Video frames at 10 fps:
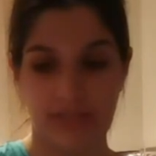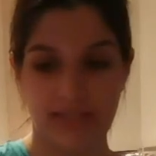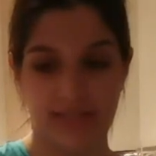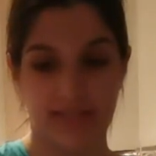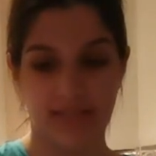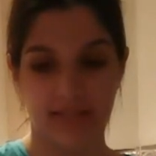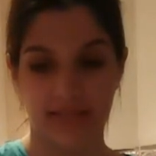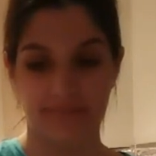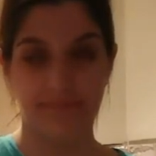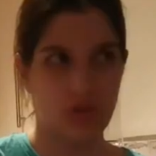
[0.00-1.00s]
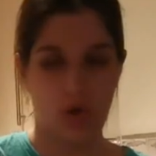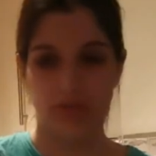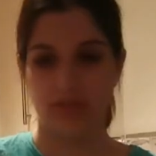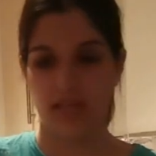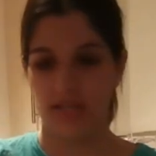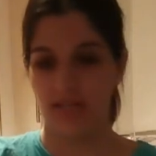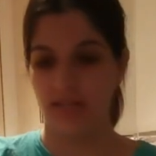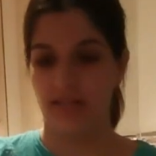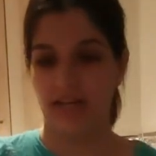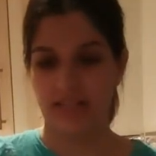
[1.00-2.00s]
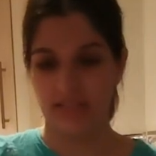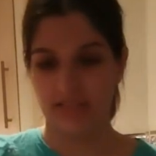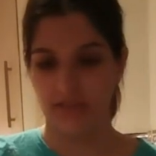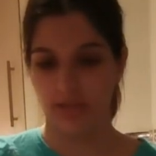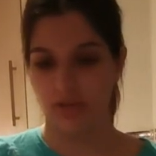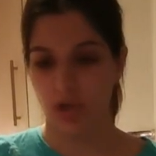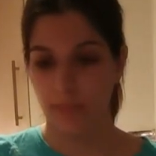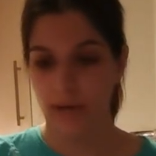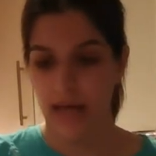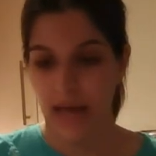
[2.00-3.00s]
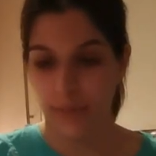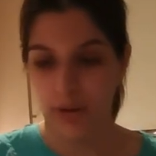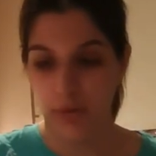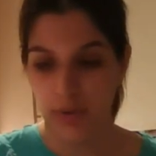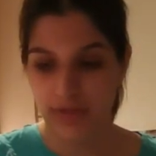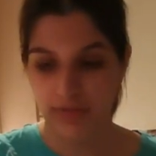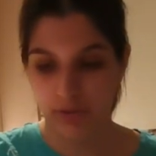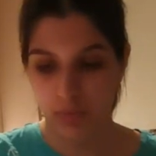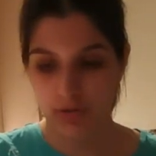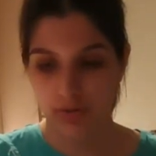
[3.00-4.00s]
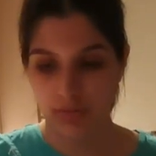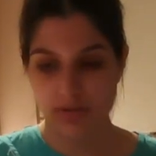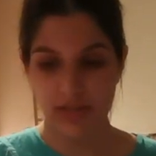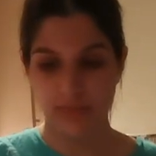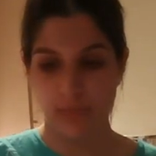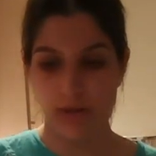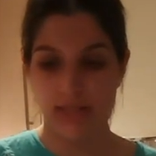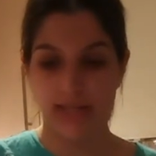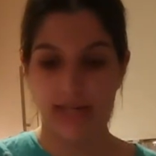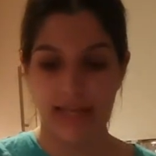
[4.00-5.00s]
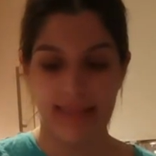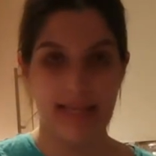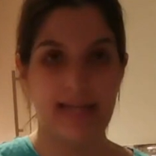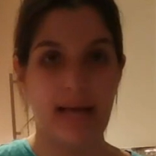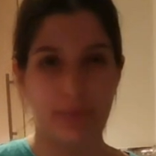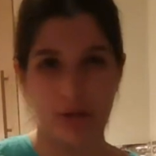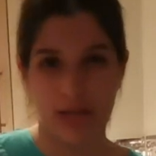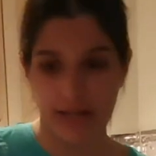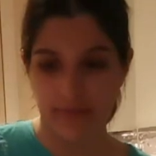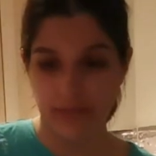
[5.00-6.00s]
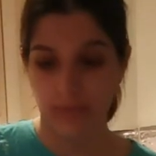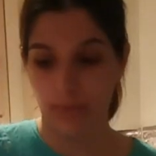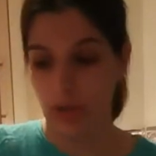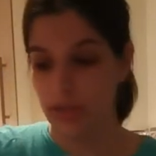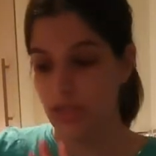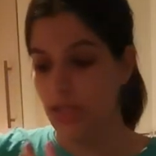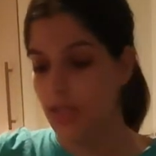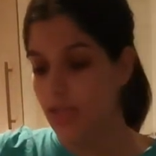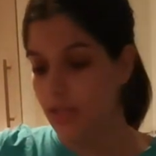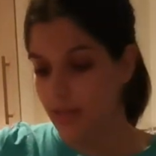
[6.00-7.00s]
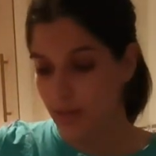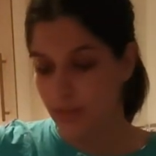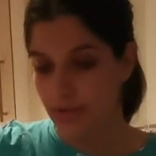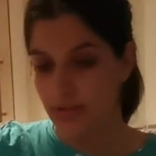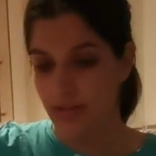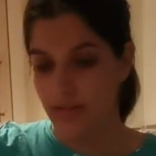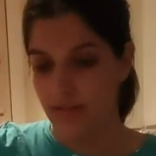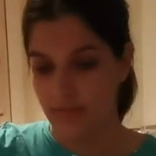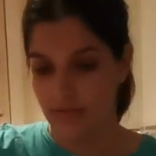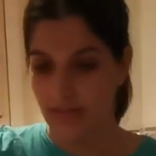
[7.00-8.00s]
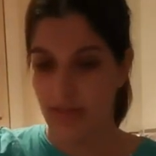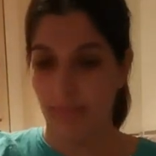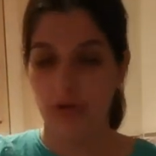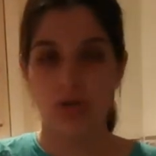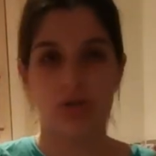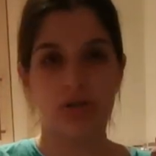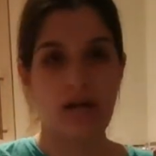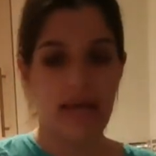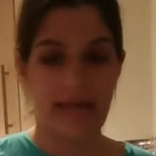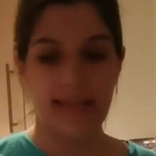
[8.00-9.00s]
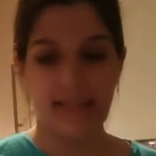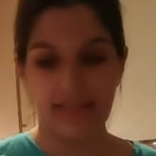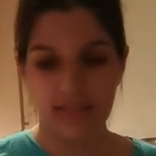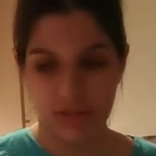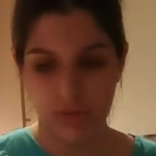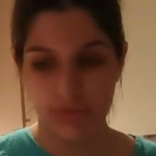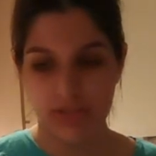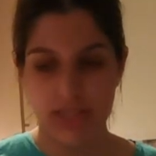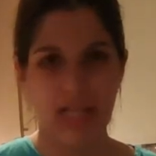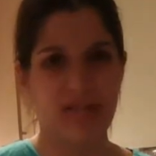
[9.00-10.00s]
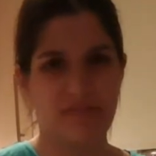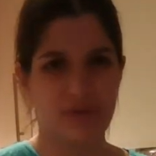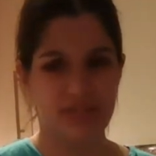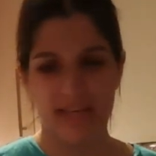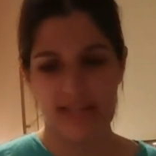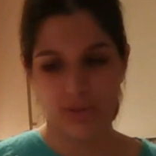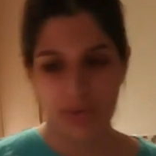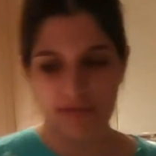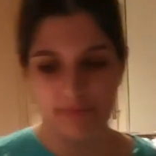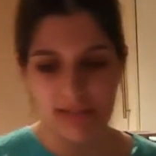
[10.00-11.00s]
mix the salt and I just leave it on top. I'm gonna wait for the water to start boiling, and then I'm gonna cover the pot, lower the temperature, and let it do its thing for 10-12